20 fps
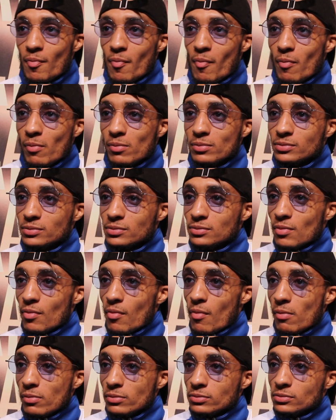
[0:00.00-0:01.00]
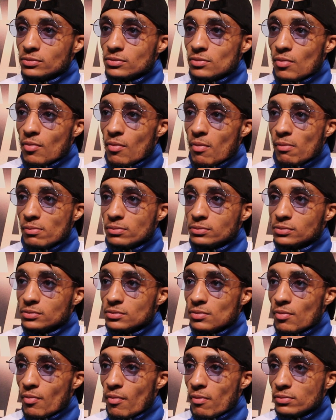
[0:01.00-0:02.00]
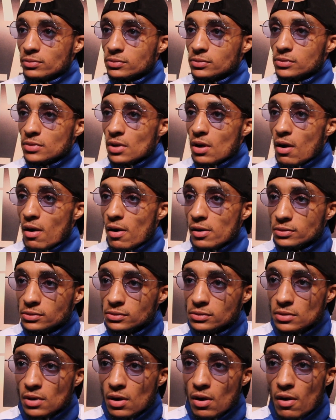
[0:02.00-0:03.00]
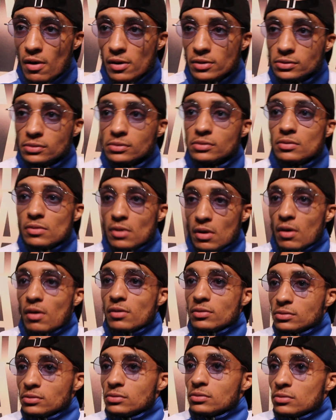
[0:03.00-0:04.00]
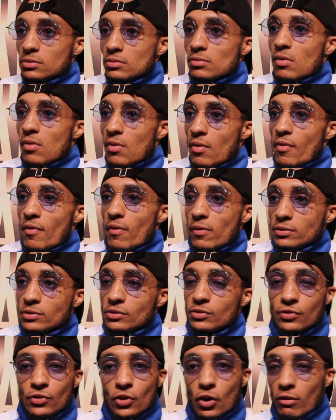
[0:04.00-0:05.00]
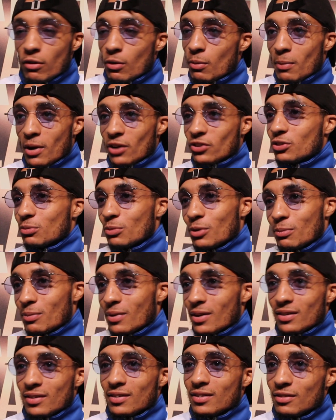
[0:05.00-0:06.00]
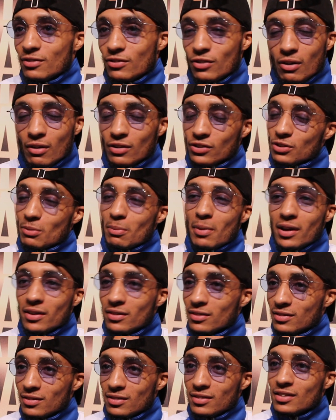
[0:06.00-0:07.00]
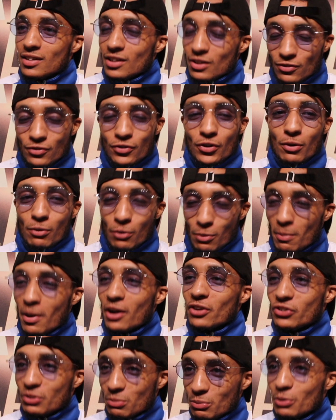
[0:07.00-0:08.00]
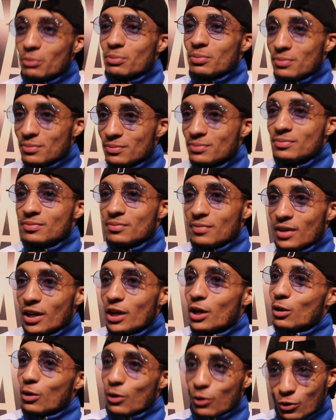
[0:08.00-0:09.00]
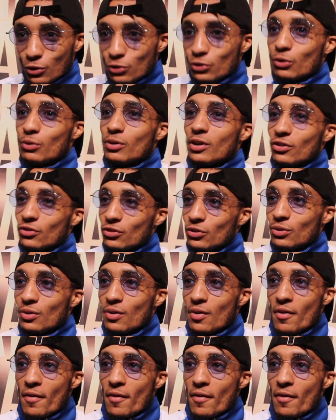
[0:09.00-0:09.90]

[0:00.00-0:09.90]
And then obviously during the night on Saturday, Tyson Fury fights Tom Schwarz again. Your thoughts on that fight? Fury will mash him up, man. Fury's the man. Fury will mash him up. And he'll look good doing it too.